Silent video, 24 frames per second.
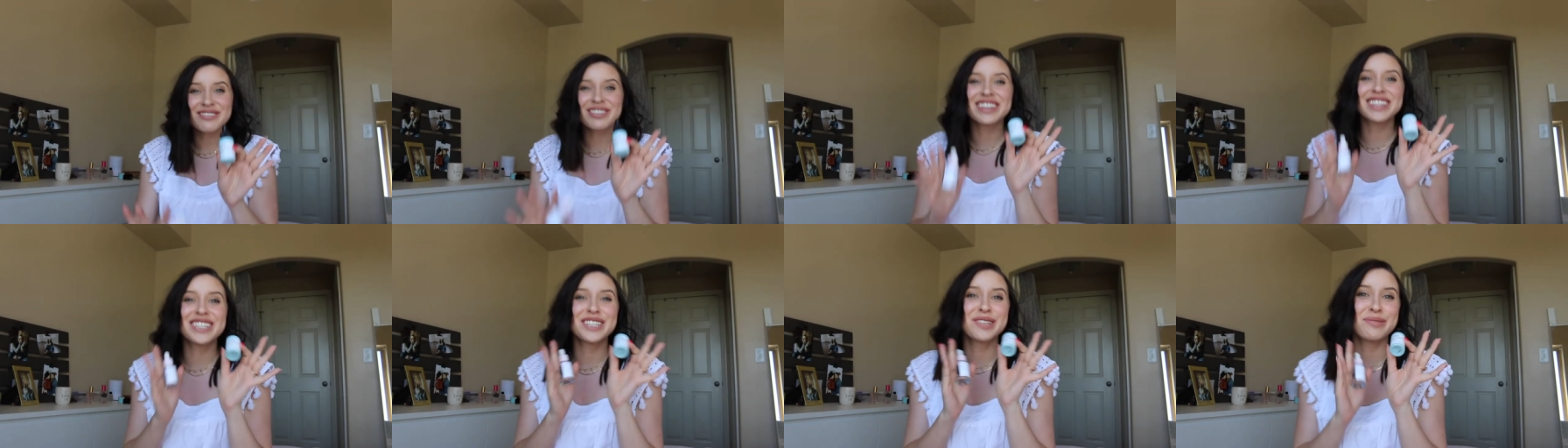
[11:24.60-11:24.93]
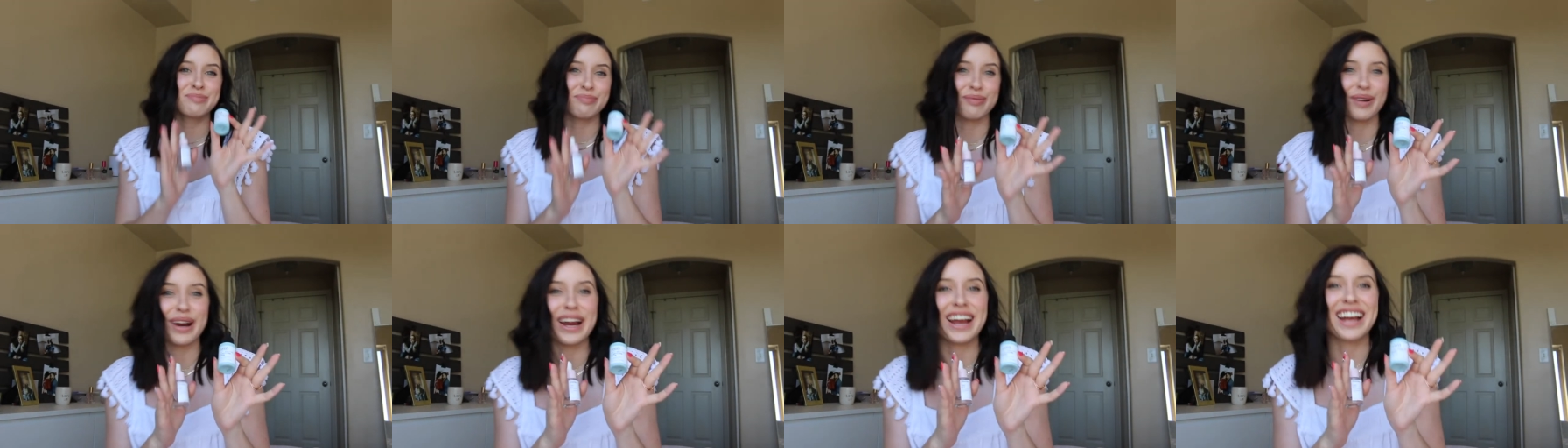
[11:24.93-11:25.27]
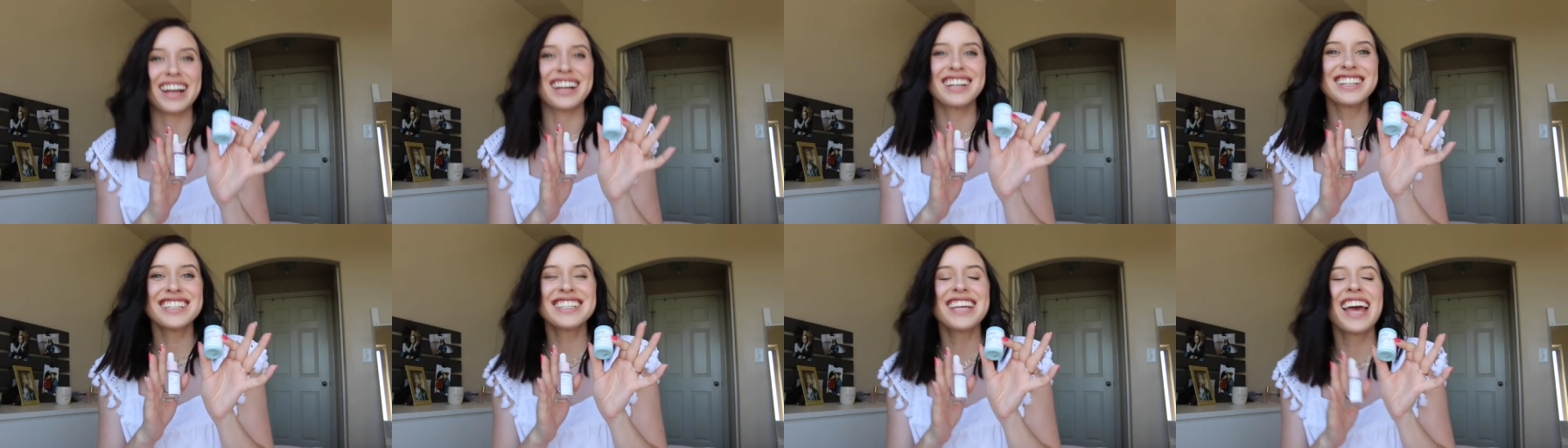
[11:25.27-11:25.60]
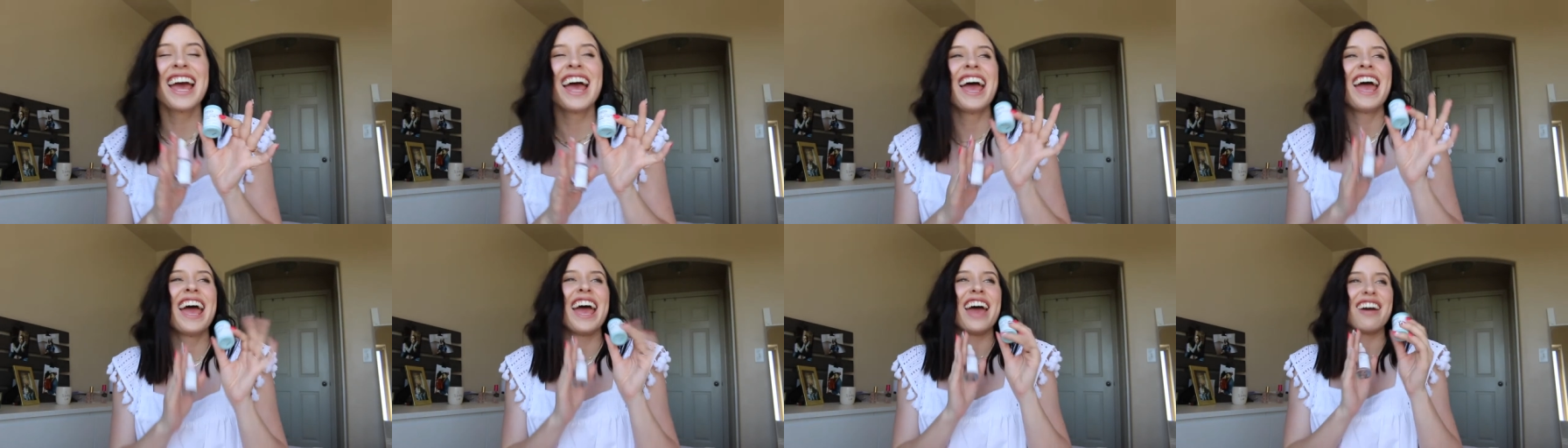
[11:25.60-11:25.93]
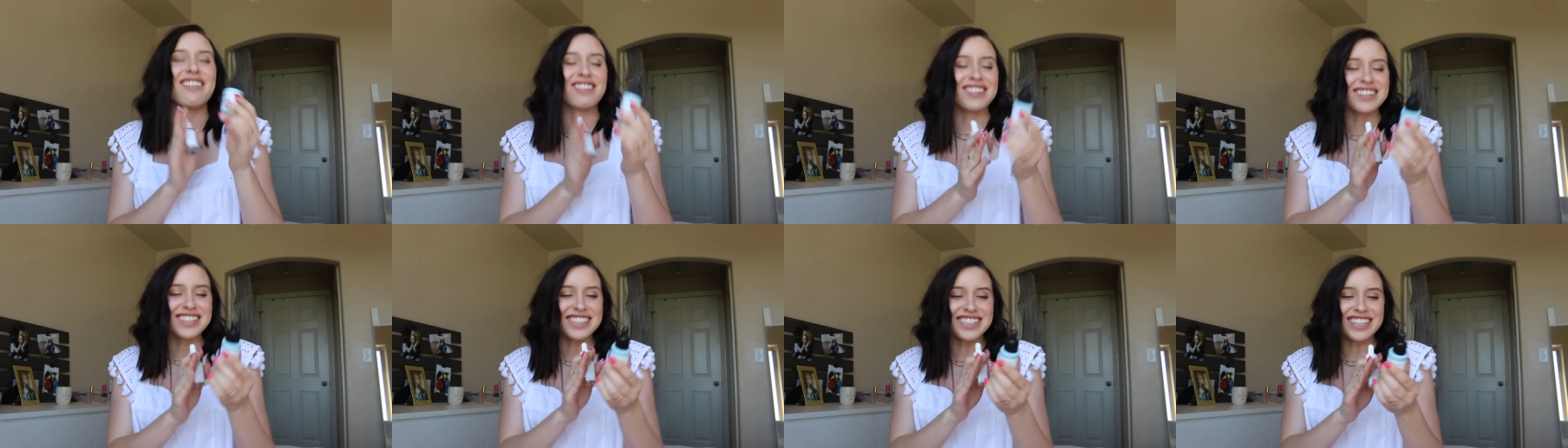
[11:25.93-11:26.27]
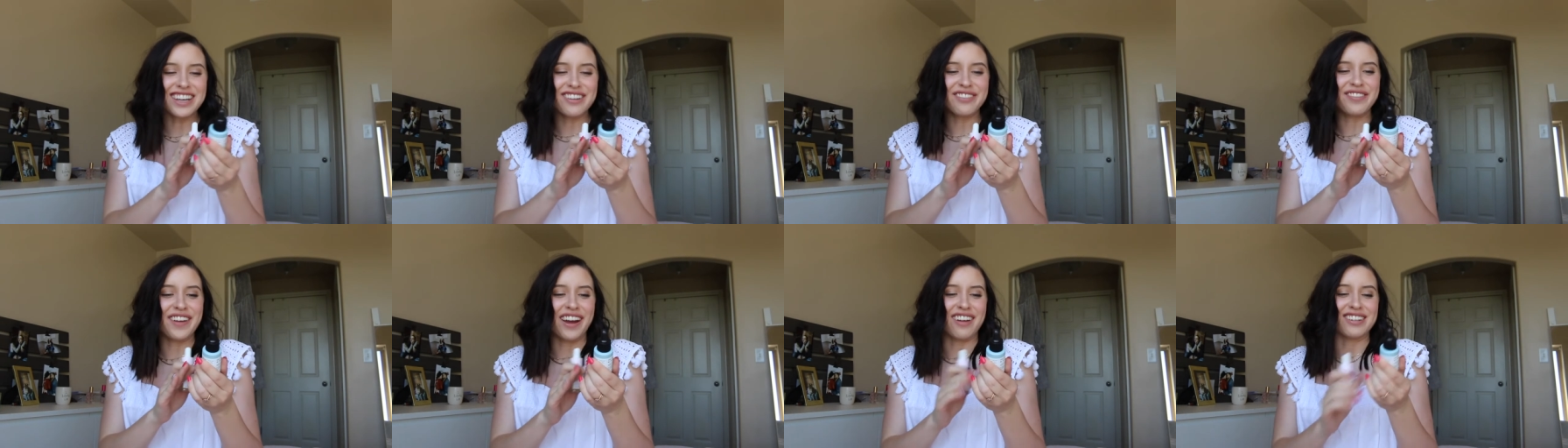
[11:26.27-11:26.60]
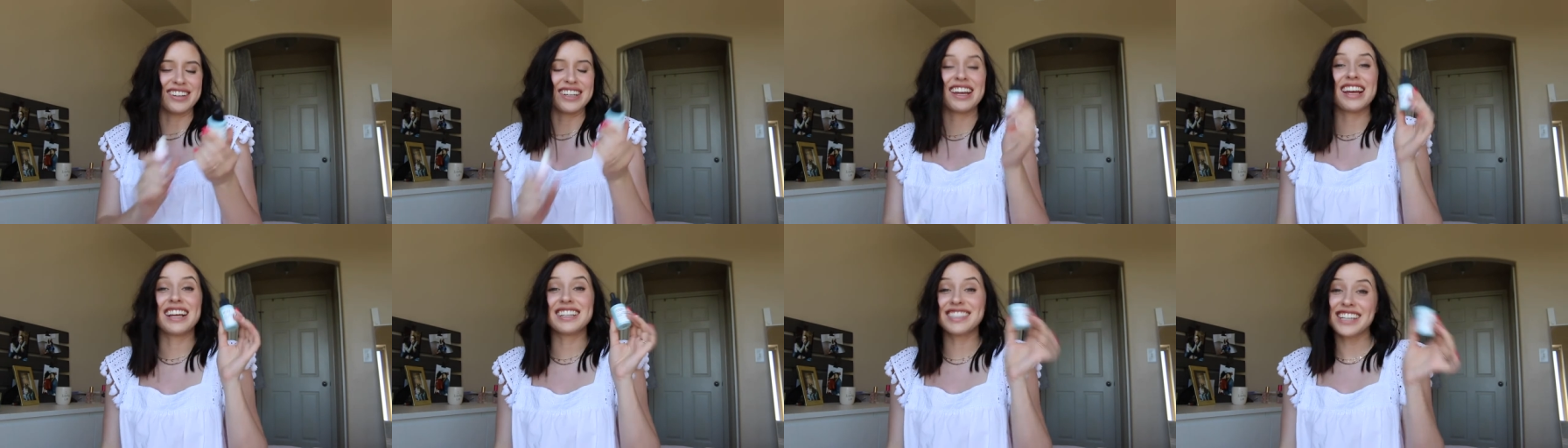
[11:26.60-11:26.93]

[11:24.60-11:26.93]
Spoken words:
with this brand ever since I found it.